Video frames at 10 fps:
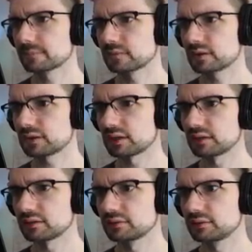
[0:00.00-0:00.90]

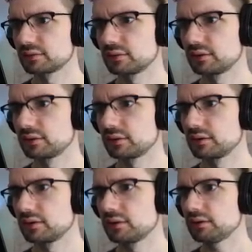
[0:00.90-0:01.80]
Okay.
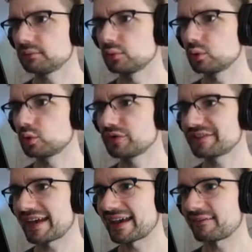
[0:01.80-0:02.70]
More
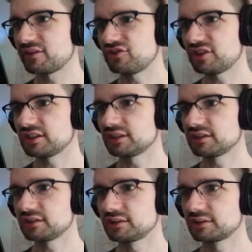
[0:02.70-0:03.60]

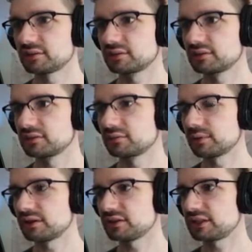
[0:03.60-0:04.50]
scavenging.
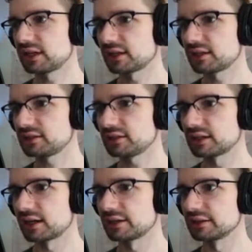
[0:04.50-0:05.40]
When you gotta, you
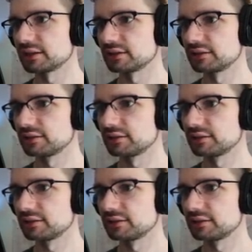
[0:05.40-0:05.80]
gotta.